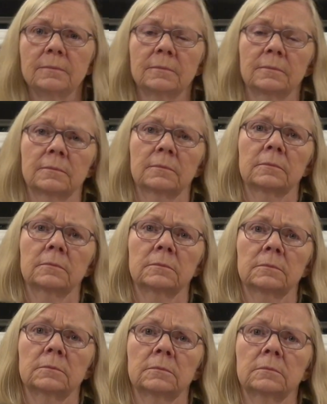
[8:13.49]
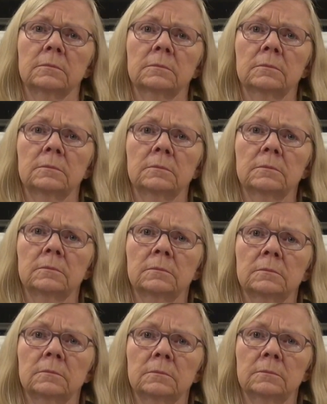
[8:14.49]

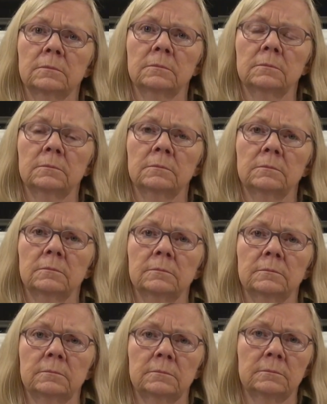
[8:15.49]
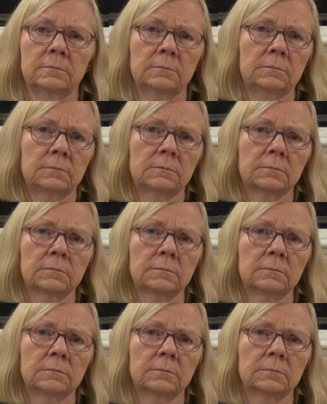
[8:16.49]
[no speech]